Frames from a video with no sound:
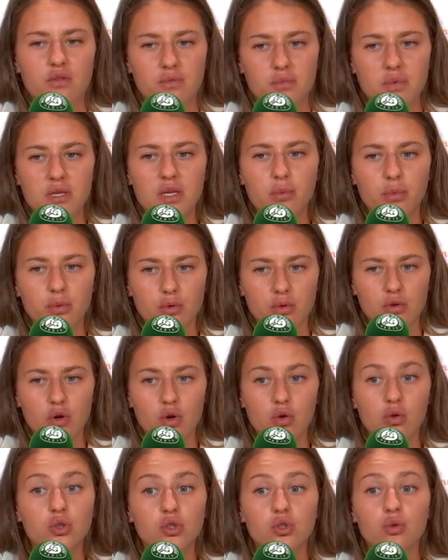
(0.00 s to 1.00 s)
of people
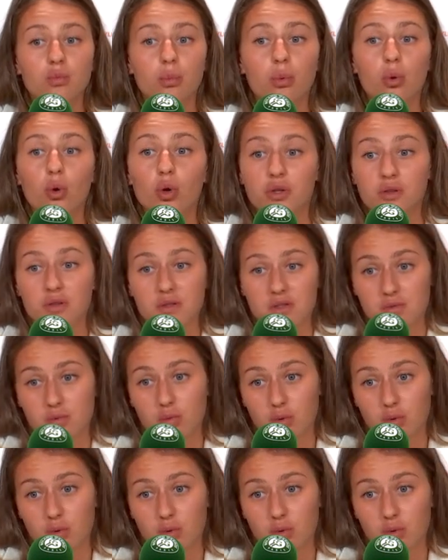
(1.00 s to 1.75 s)
who support this